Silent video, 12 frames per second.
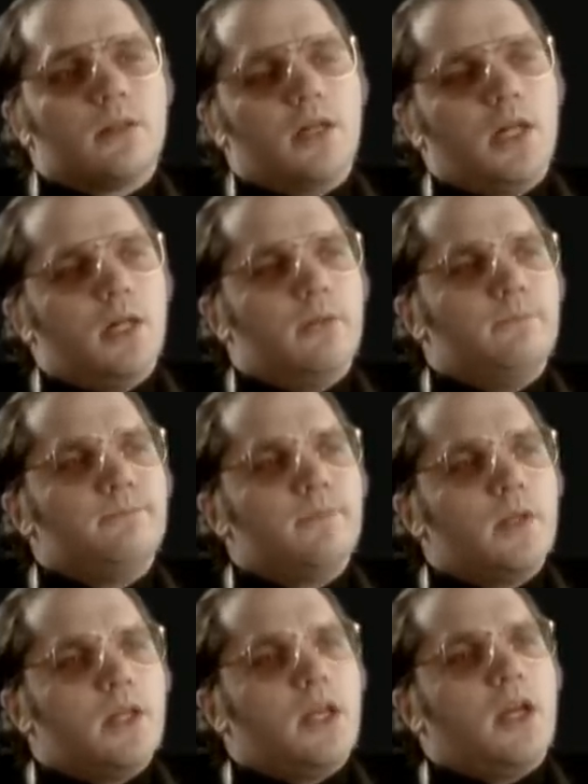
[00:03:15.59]

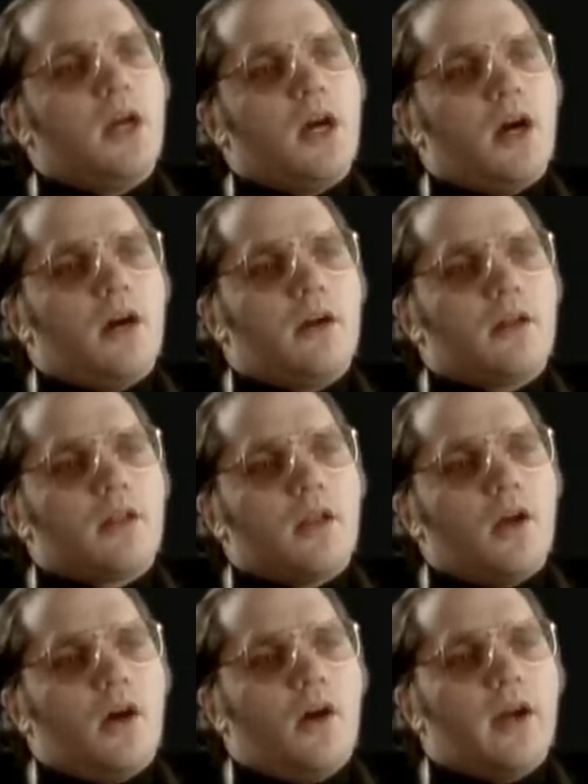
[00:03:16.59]

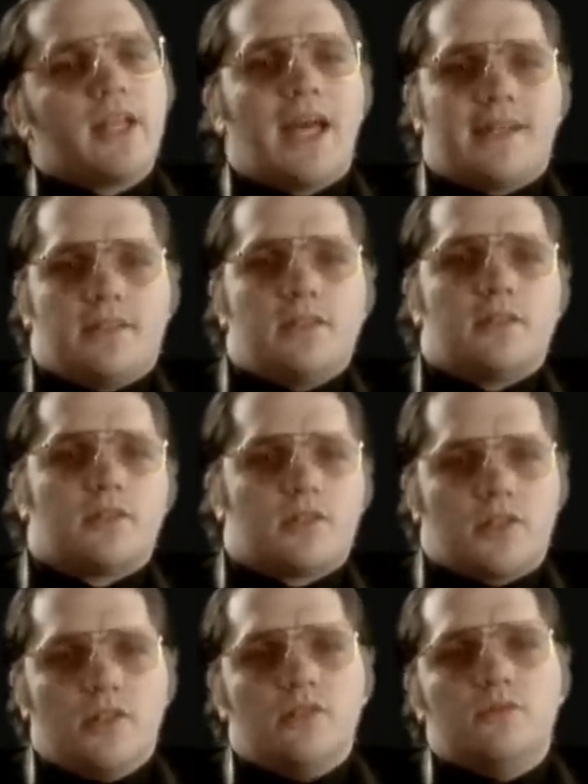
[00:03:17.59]
I had acted at
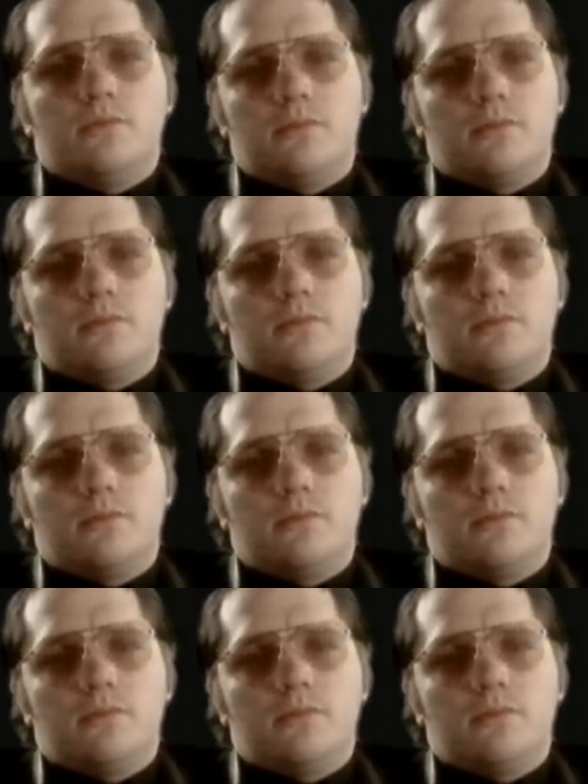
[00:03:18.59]
school.